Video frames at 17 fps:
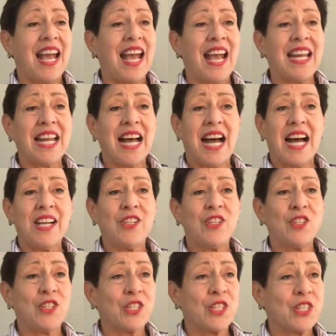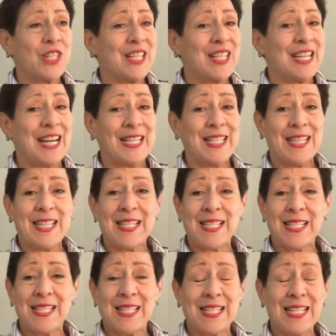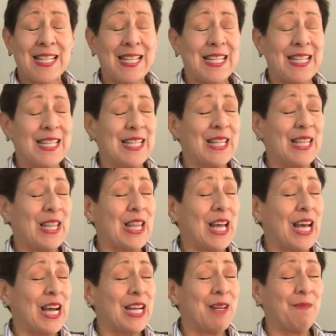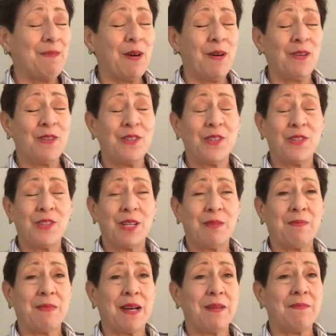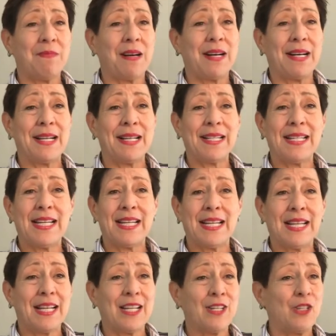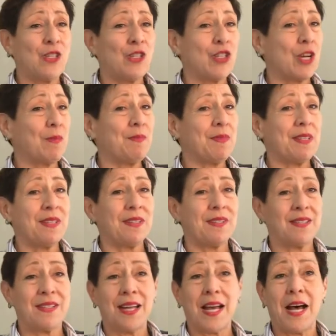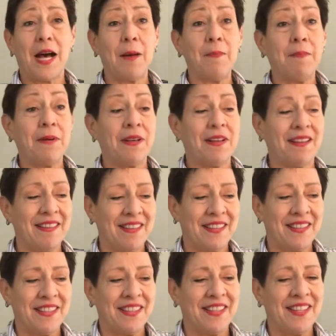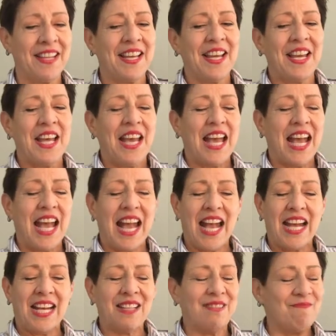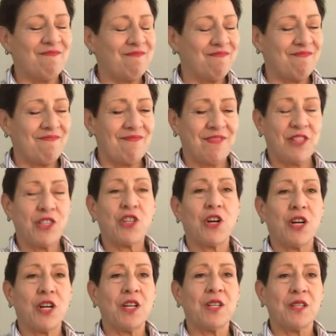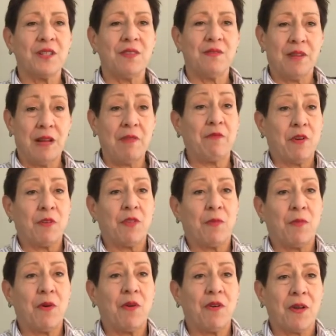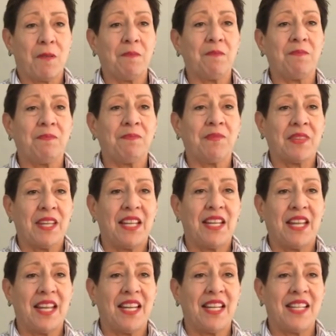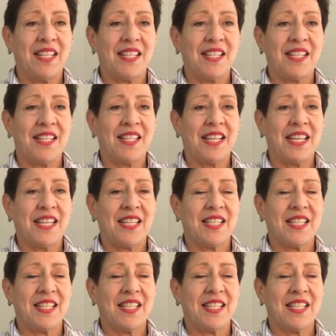and I just got this line of poetry in my mind, and I jumped up and started and wrote the poem. And it's